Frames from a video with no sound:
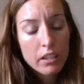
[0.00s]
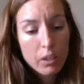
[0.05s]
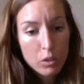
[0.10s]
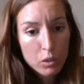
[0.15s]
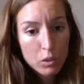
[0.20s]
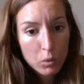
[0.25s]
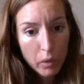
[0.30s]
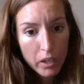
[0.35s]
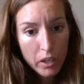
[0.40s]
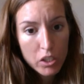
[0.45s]

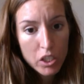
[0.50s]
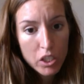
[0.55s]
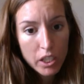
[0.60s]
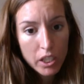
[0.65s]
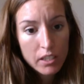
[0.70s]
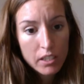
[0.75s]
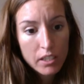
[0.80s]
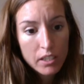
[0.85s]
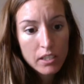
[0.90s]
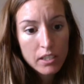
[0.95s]
those
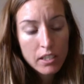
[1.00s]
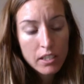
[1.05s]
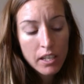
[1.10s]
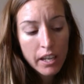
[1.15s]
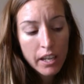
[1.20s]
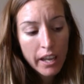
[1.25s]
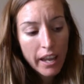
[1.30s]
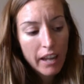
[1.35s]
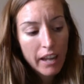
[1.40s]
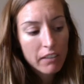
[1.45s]
questions.
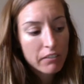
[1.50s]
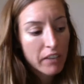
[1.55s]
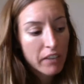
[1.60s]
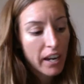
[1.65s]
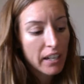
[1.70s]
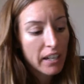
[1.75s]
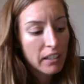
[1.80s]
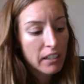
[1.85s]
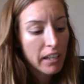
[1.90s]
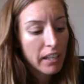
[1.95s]
And
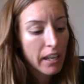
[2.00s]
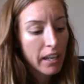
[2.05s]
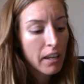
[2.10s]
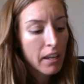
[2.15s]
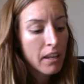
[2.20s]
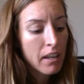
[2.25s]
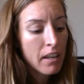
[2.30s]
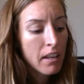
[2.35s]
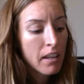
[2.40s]
finally,